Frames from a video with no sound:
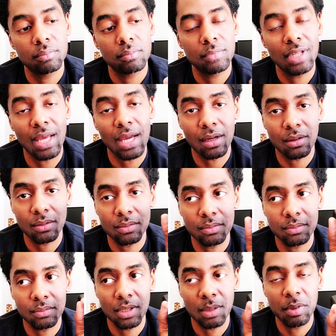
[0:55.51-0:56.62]
Now,
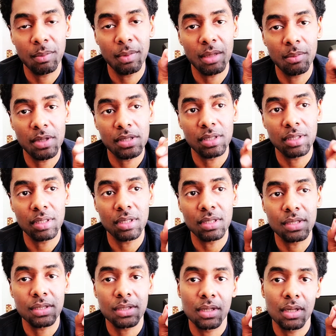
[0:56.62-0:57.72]
let me make mention of this.